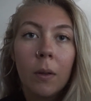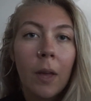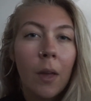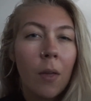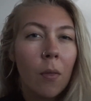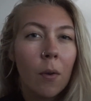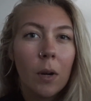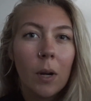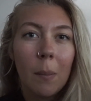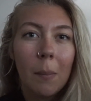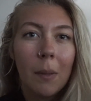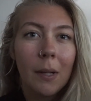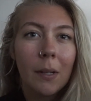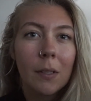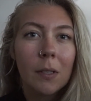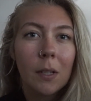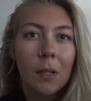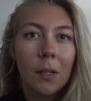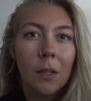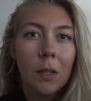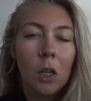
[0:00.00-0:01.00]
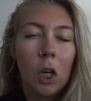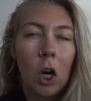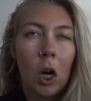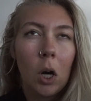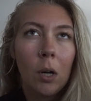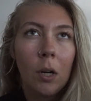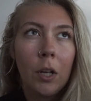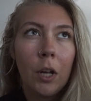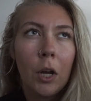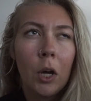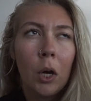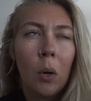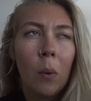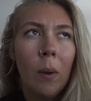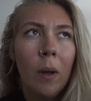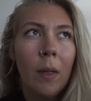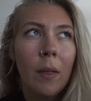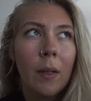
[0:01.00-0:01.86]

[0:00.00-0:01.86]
like 30 minutes of good cardio.